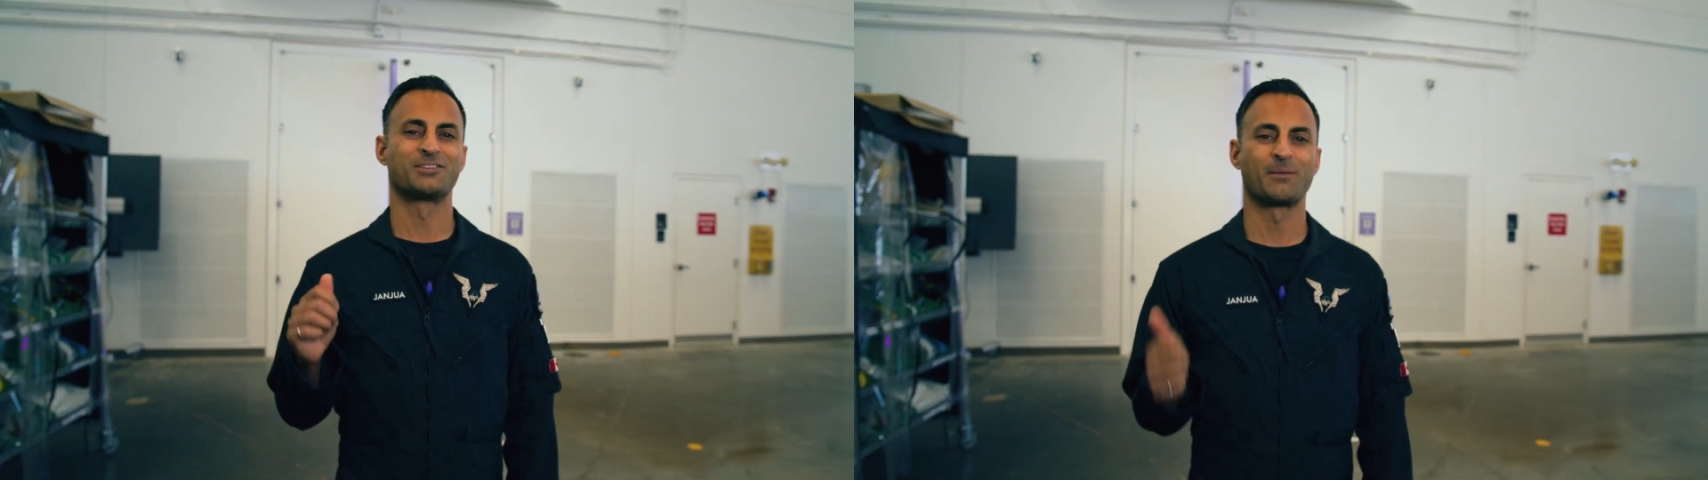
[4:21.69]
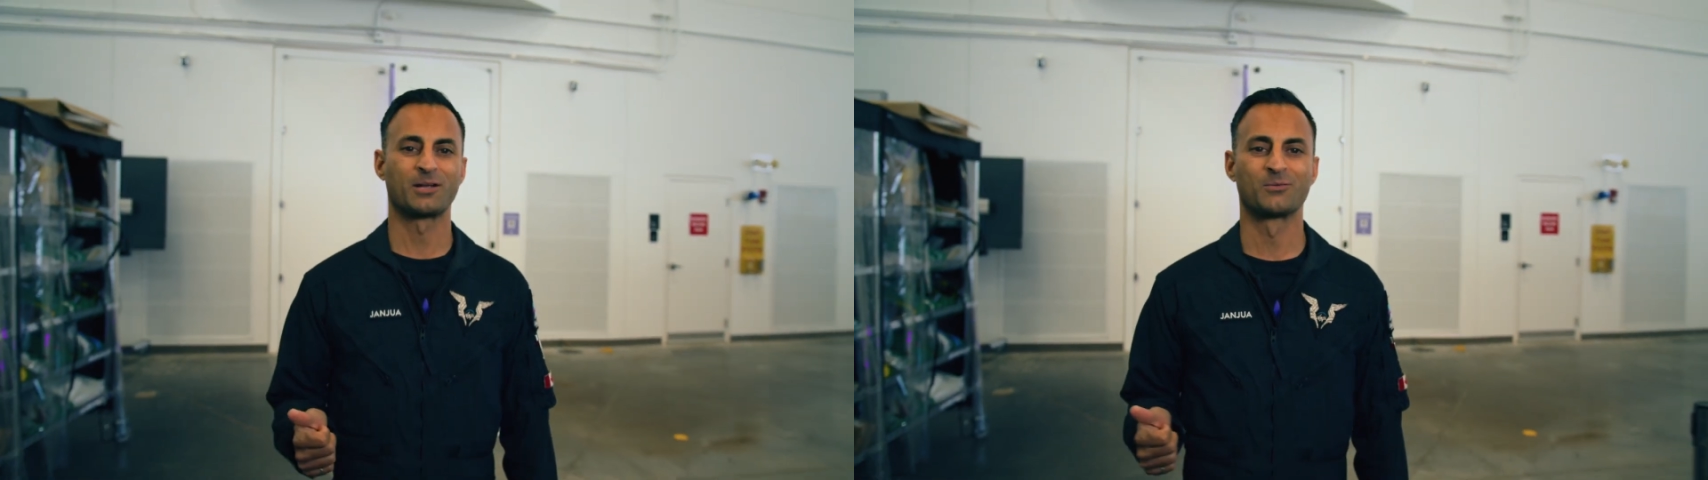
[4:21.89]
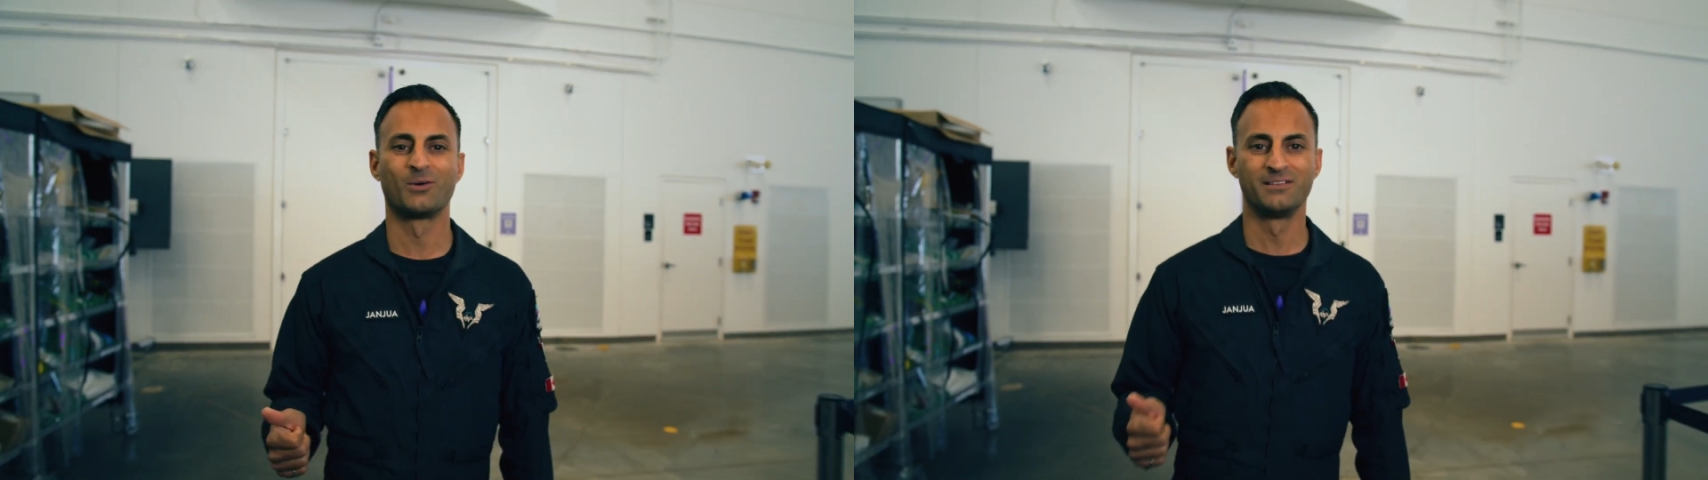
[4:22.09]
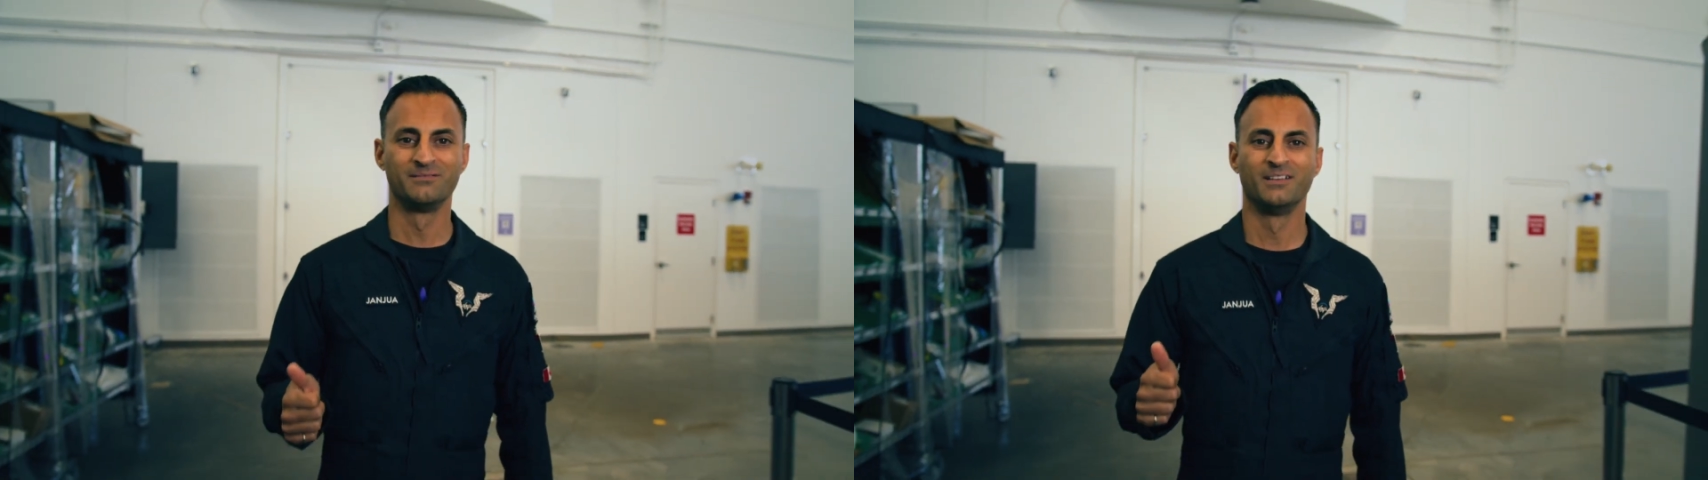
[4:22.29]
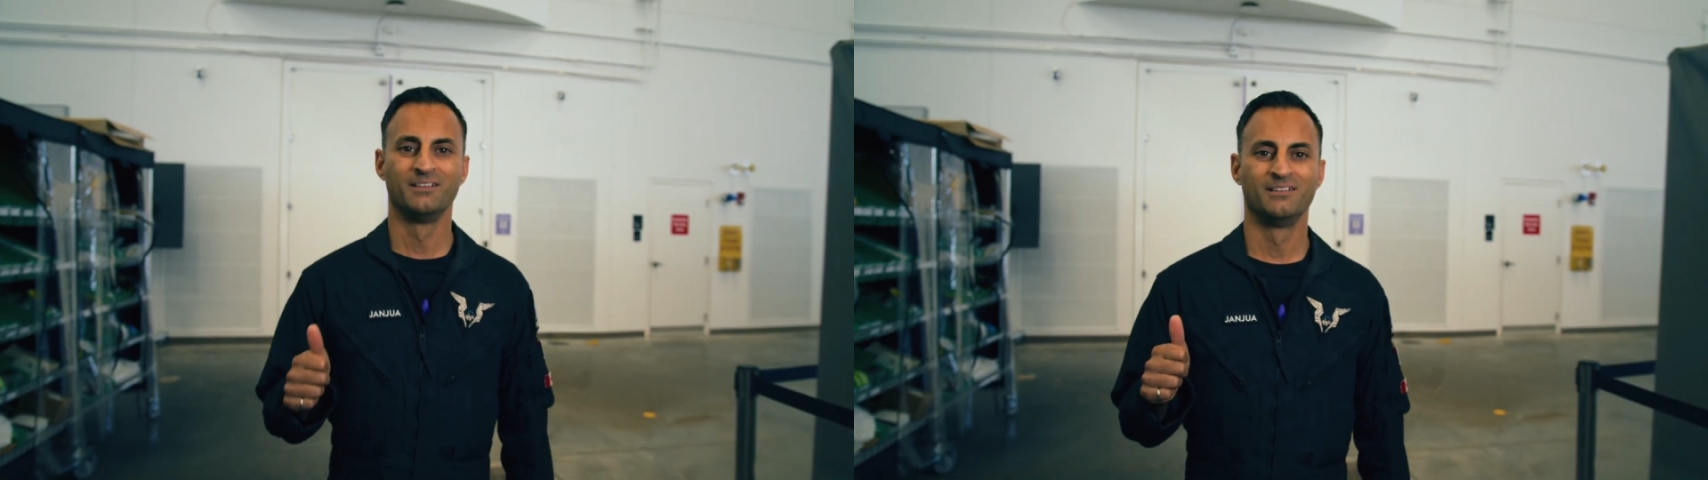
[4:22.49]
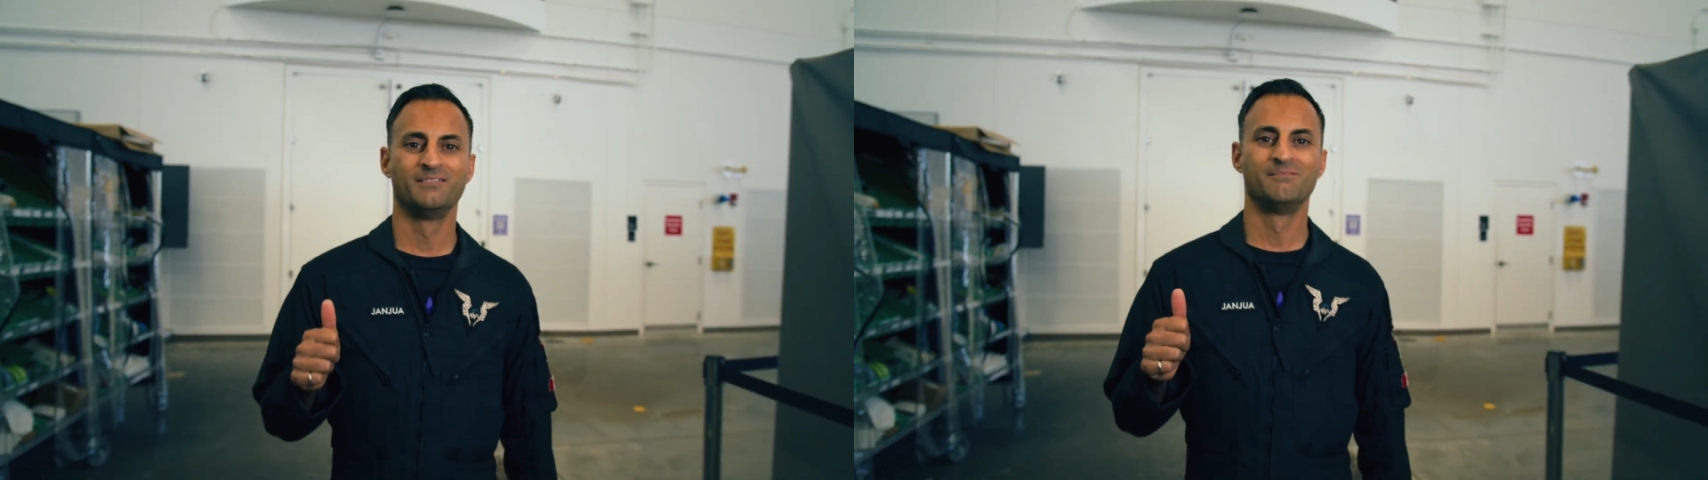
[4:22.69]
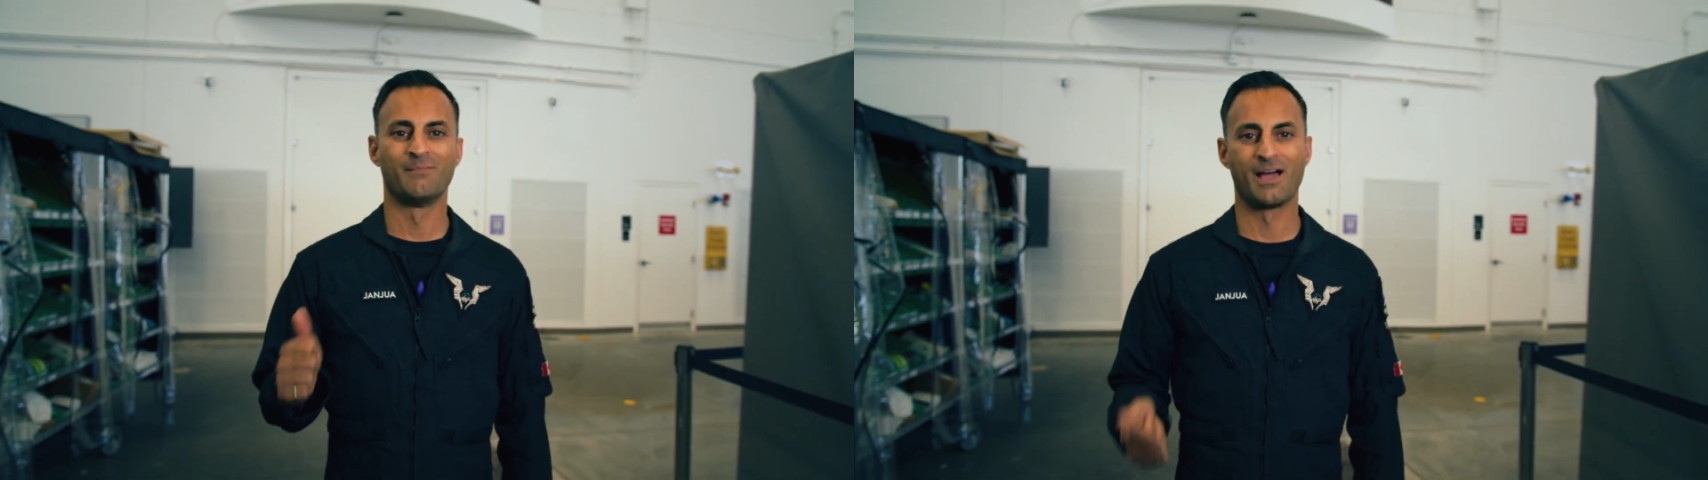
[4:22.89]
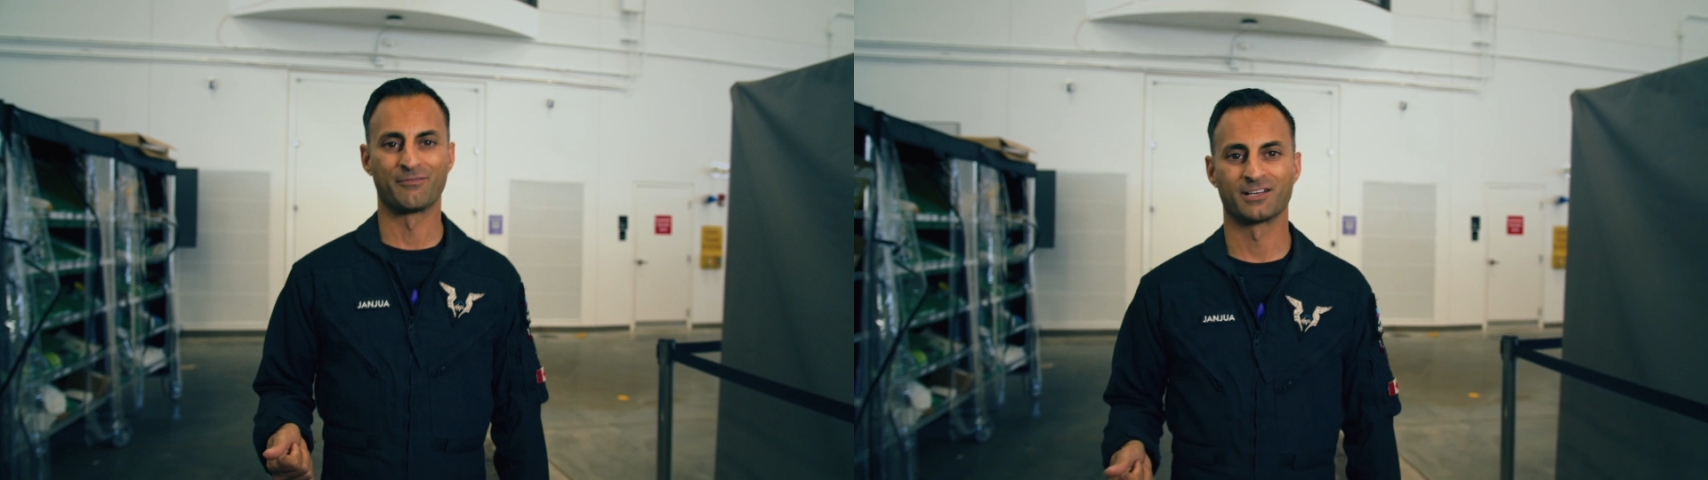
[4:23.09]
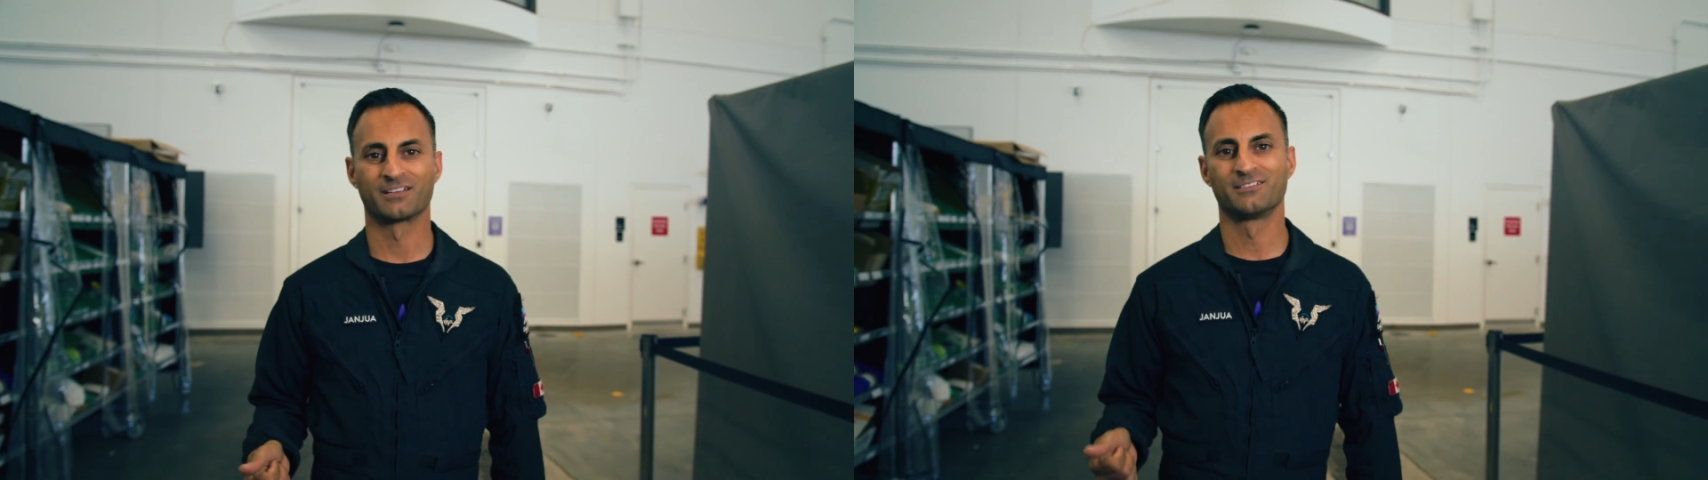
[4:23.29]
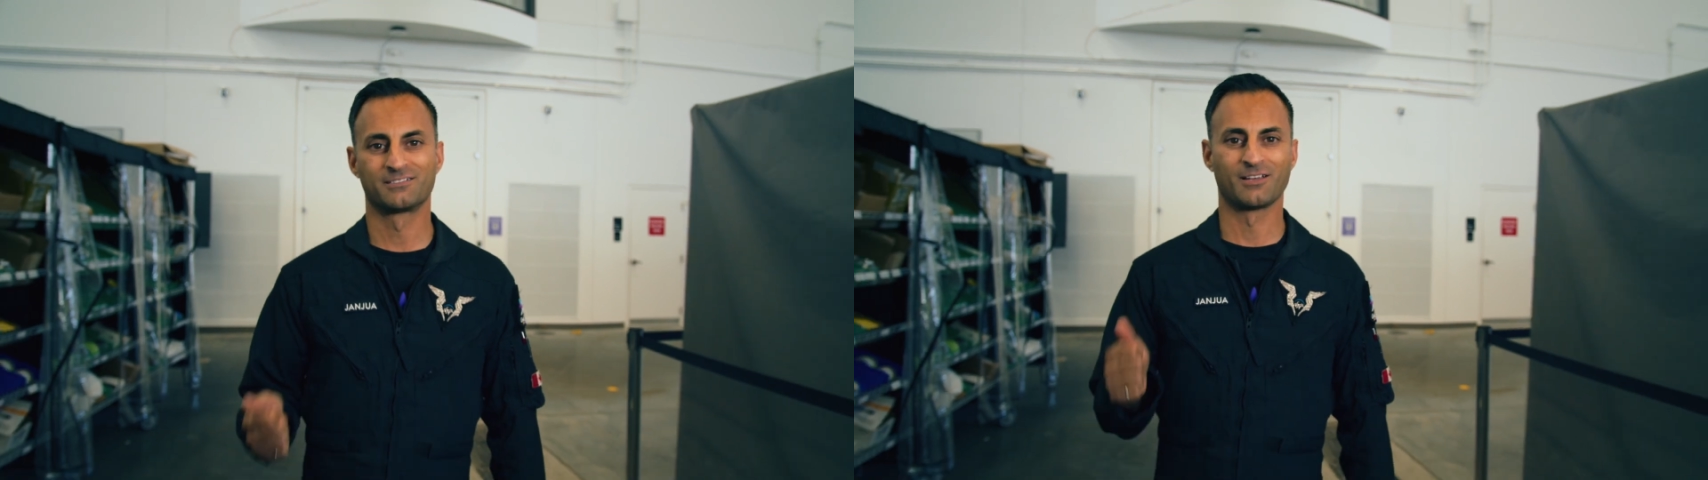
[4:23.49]
In Top Gun 1,
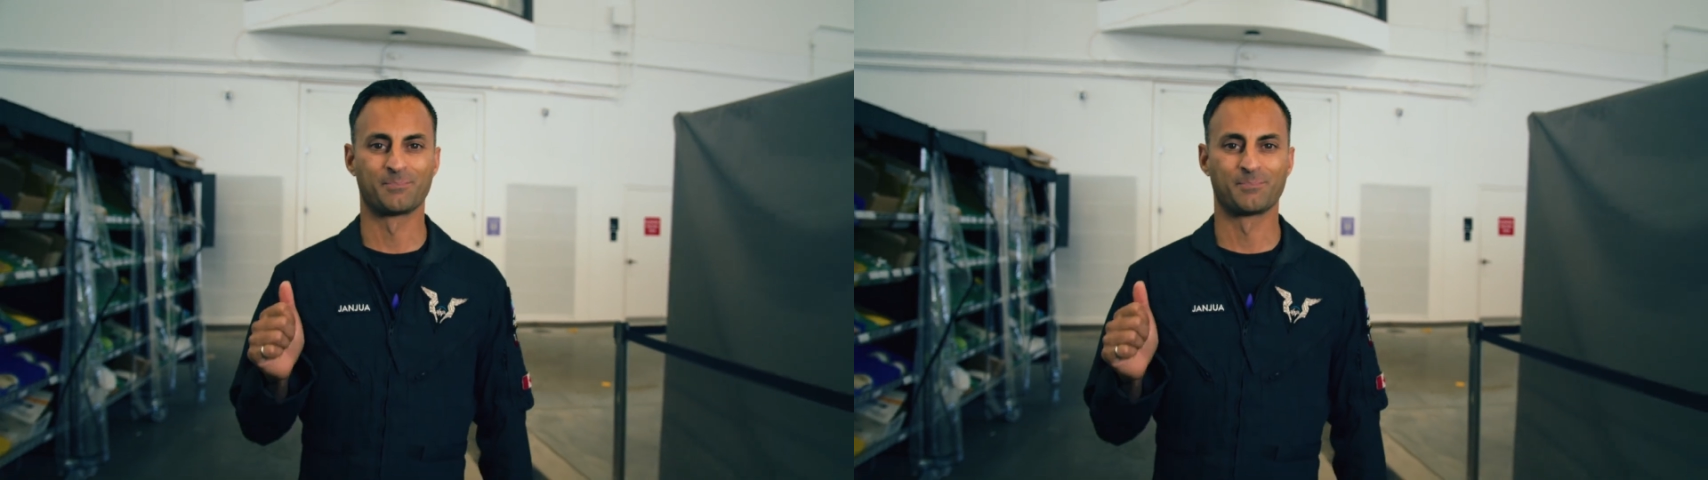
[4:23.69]
Maverick.